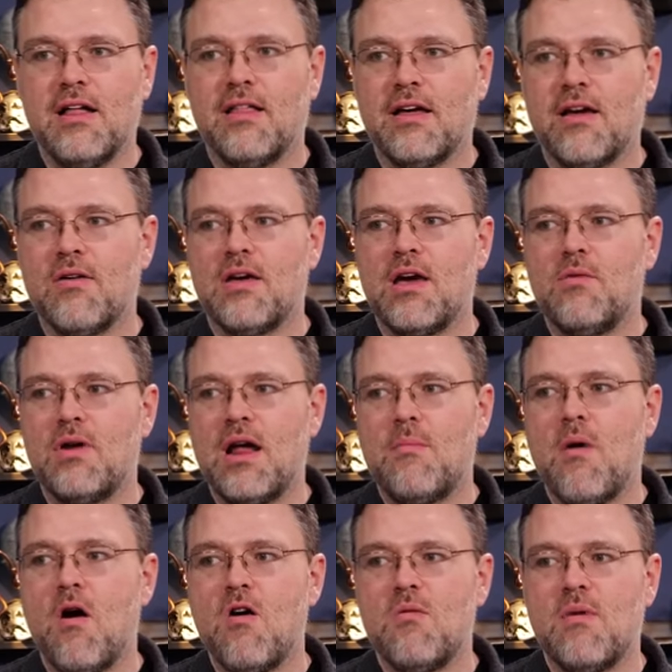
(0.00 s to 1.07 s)
like okay when
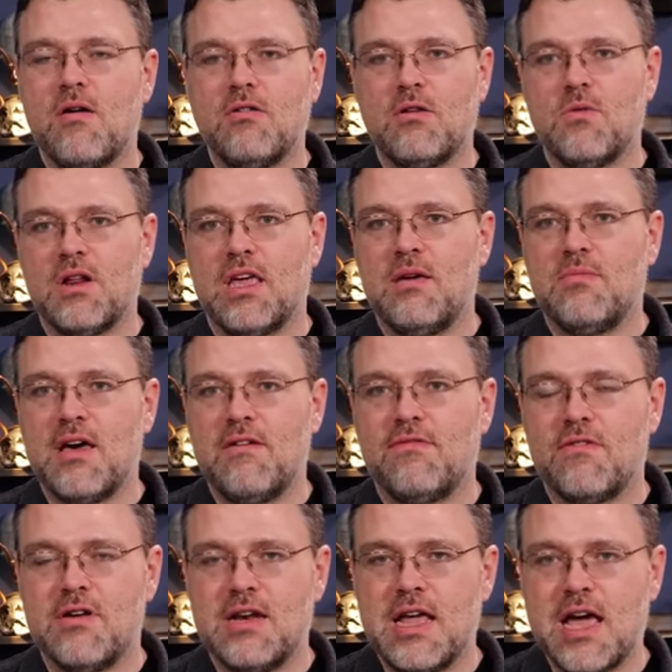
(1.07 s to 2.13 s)
i'm home i only want to keep that
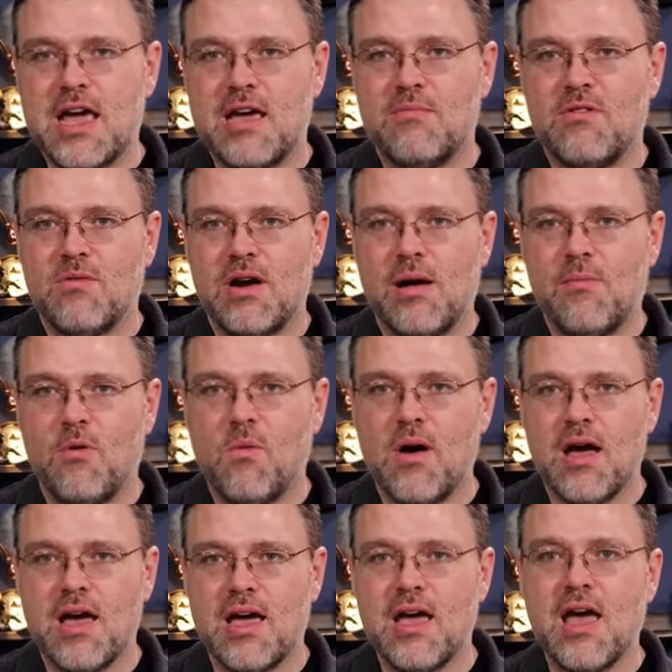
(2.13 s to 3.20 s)
for a day but when i'm
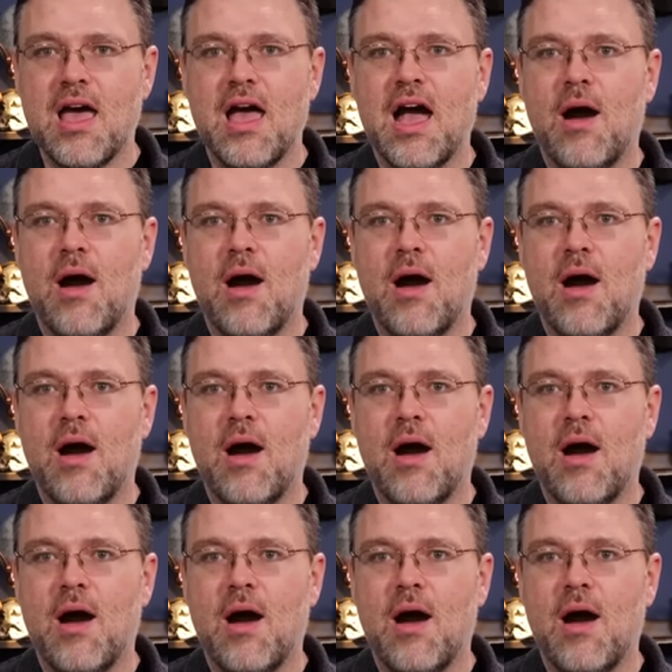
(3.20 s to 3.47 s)
away